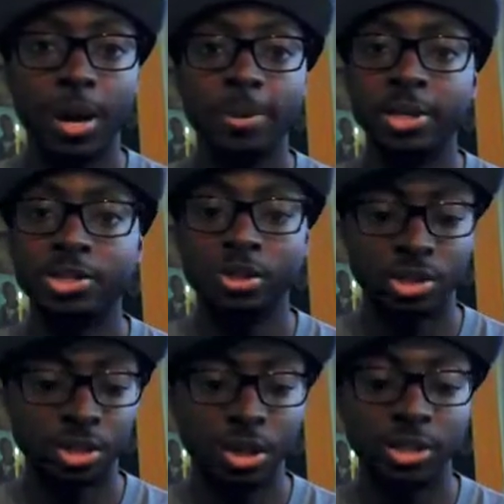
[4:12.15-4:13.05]
I play in
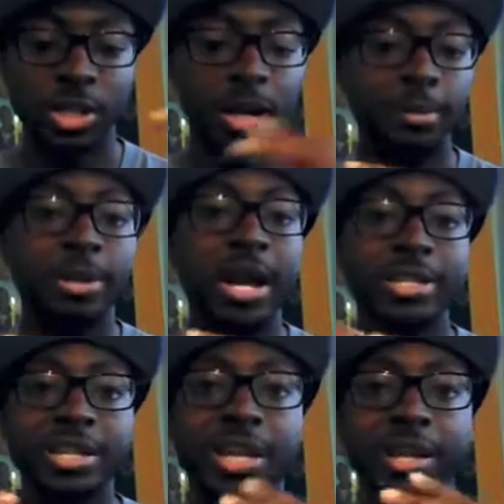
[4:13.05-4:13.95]
churches all the time,
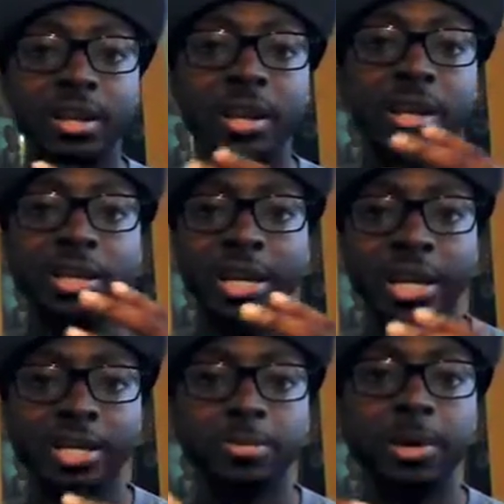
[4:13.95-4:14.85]
not to get
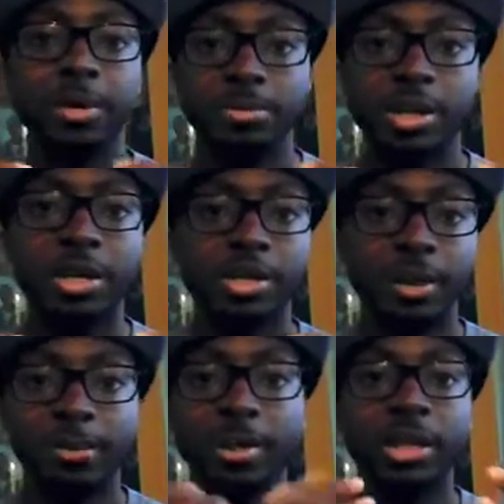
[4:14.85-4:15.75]
gigs, but because
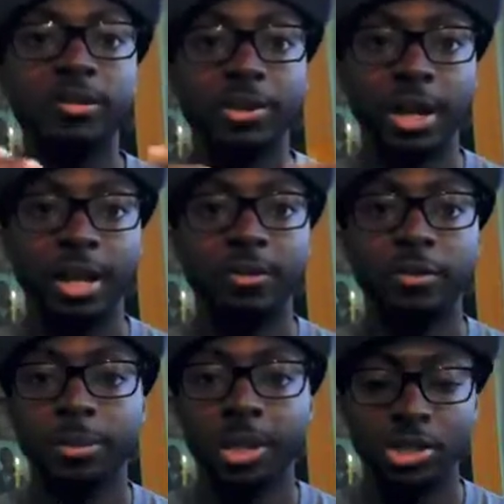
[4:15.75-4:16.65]
I'm a believer and I
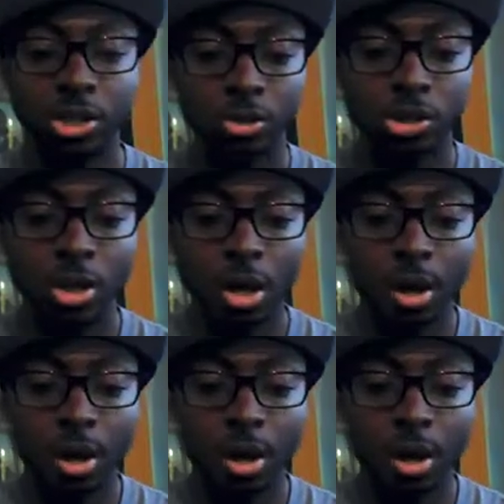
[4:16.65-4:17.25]
love to play at church.